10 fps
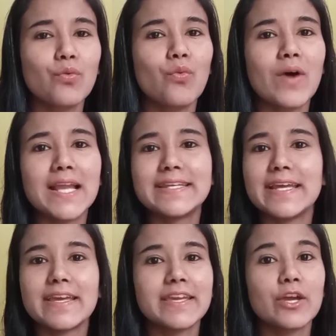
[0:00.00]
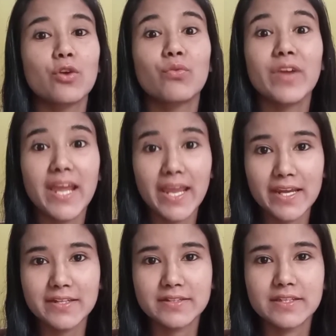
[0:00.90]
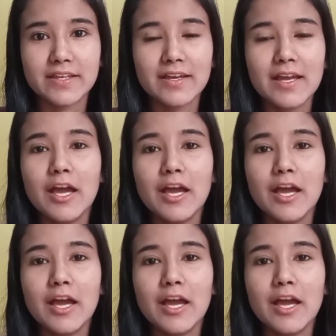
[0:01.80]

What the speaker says: while taking care of anything.